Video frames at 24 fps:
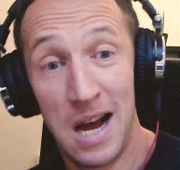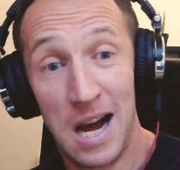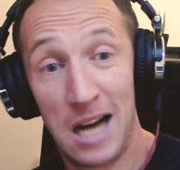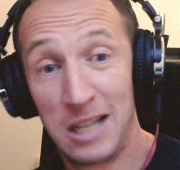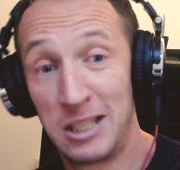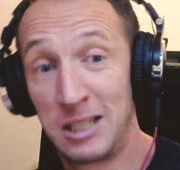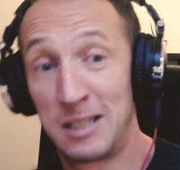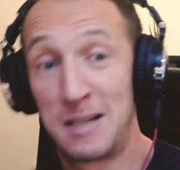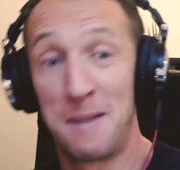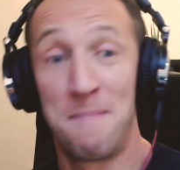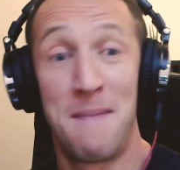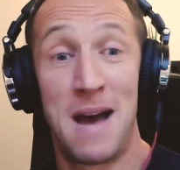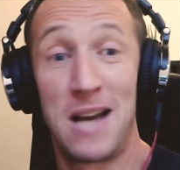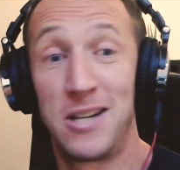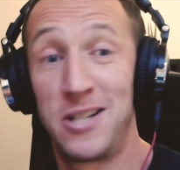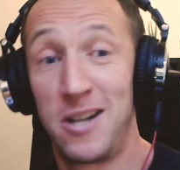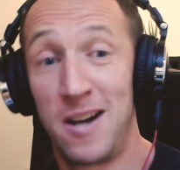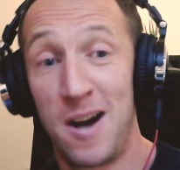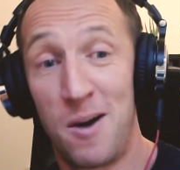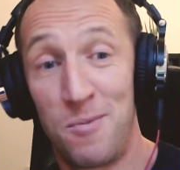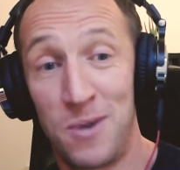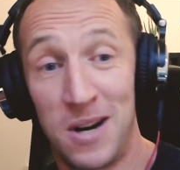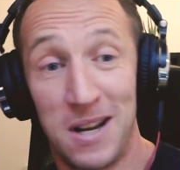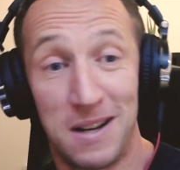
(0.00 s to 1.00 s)
I just
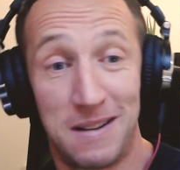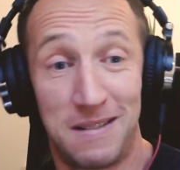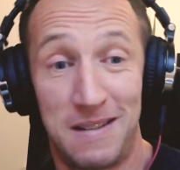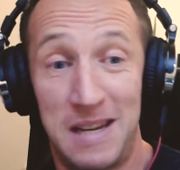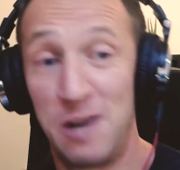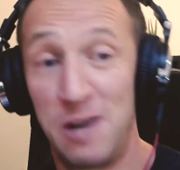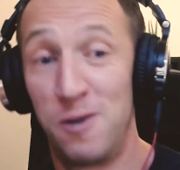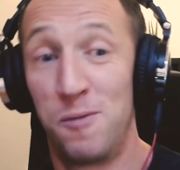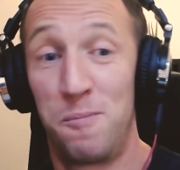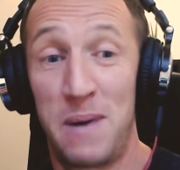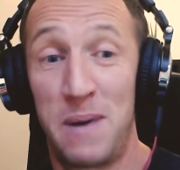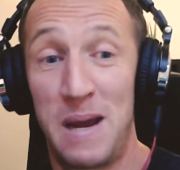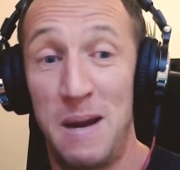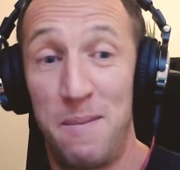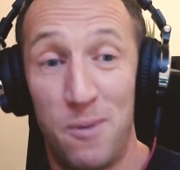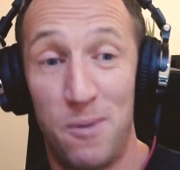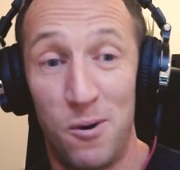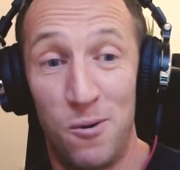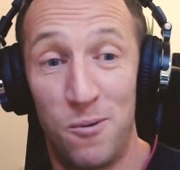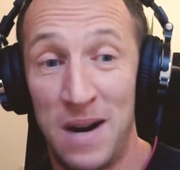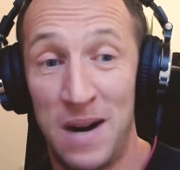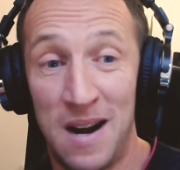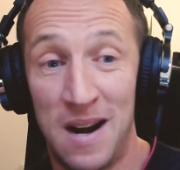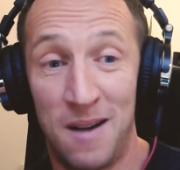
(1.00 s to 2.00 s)
imagine I want to kill
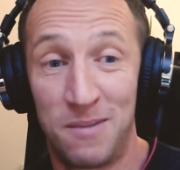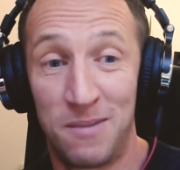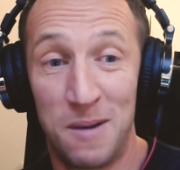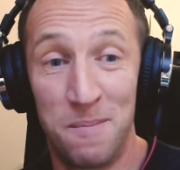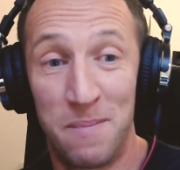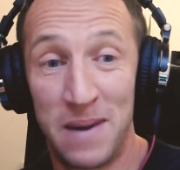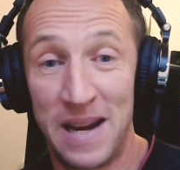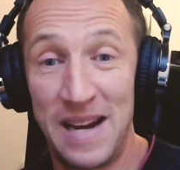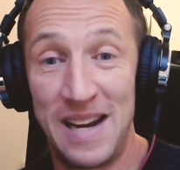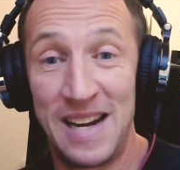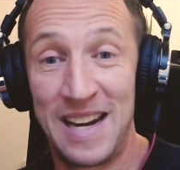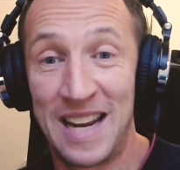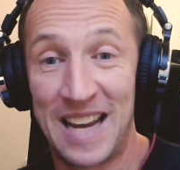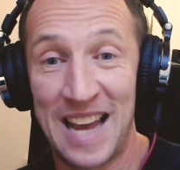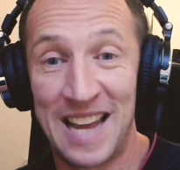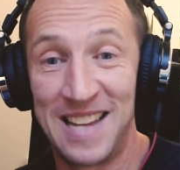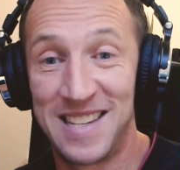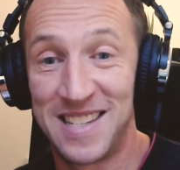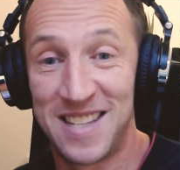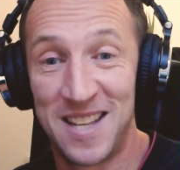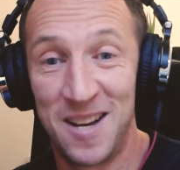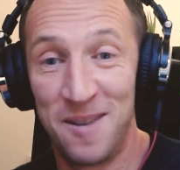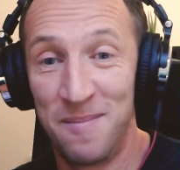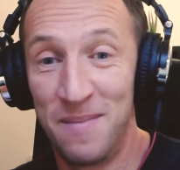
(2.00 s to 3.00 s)
people when I'm competing
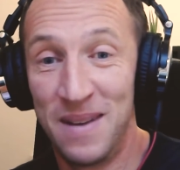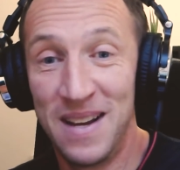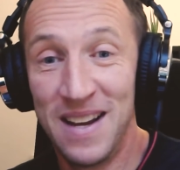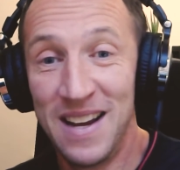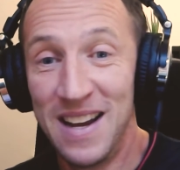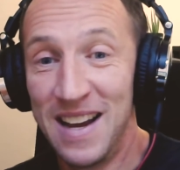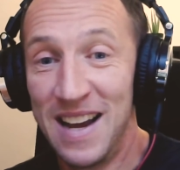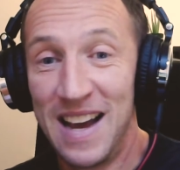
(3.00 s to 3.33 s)
against them.